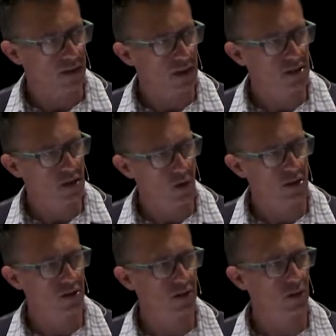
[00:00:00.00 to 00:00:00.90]
And that's a
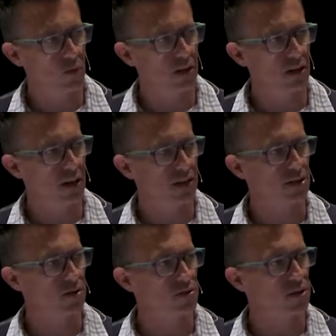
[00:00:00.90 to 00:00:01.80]
question that we need to
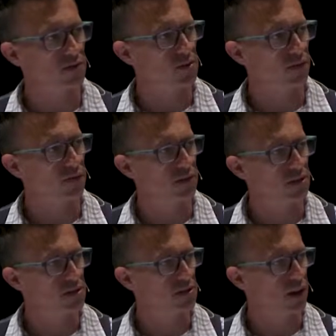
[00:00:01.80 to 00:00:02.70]
ask ourselves often,
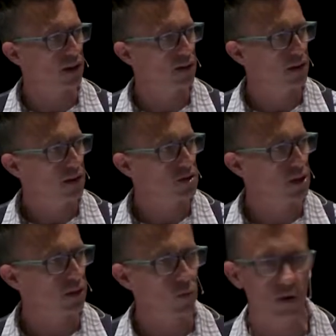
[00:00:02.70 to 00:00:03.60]
is it not?
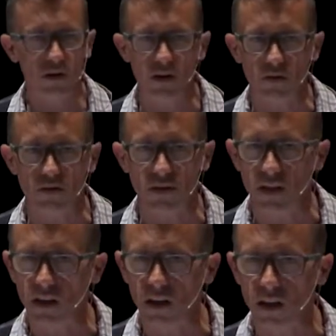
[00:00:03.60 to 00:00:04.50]
John, what are you
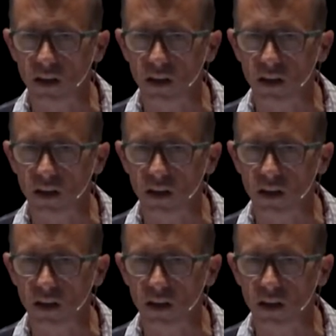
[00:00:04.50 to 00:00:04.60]
thinking?